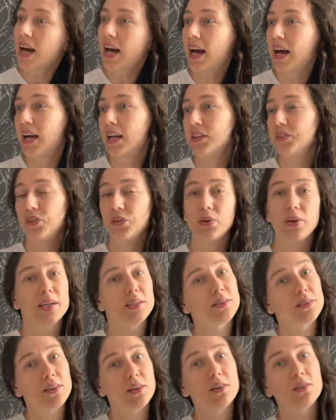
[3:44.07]
and who
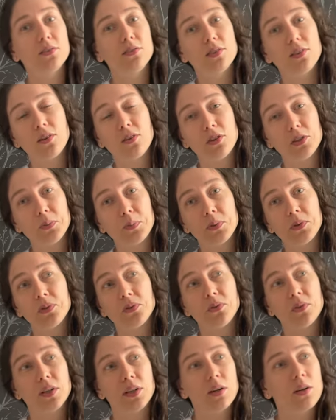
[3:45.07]
has to go to the
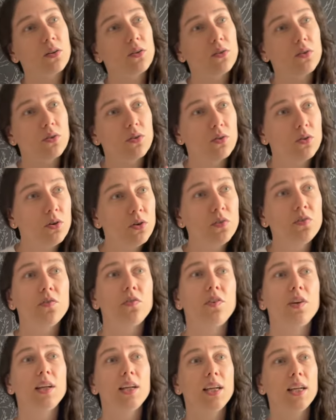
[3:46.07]
hospital an
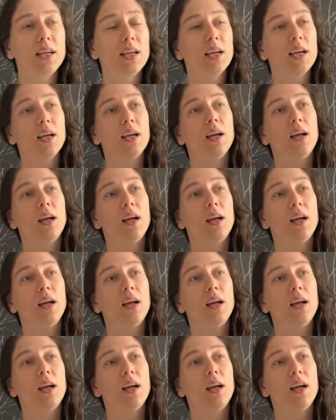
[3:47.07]
awfully